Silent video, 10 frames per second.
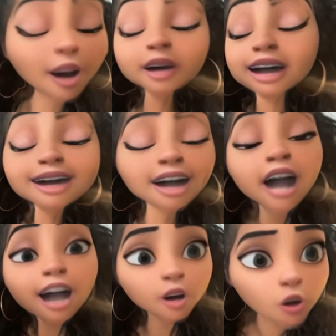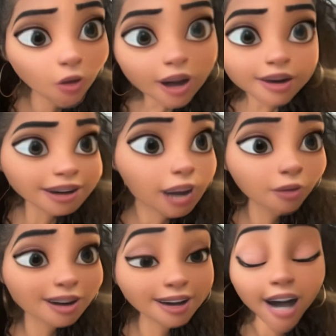Now listen, you heard
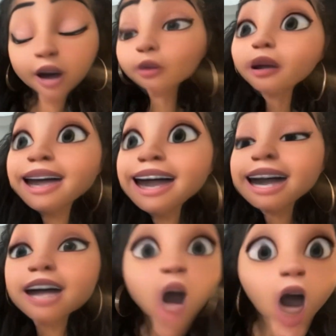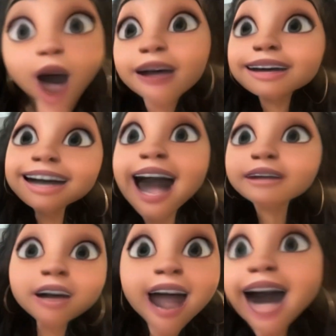Tamar saying, we are
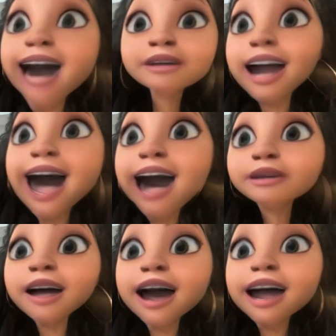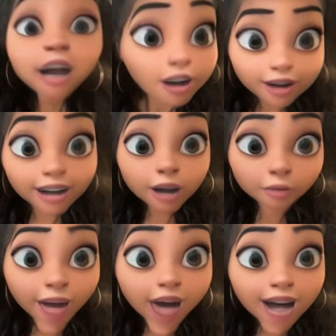never, ever, ever getting
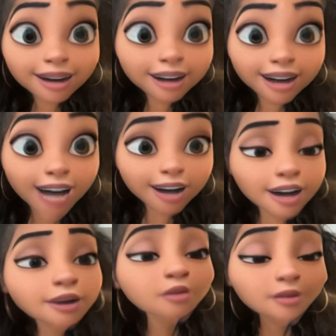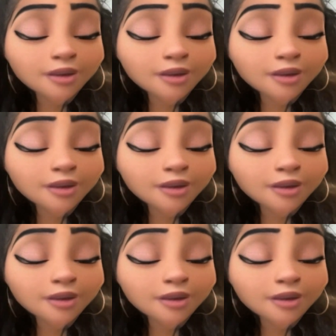back together.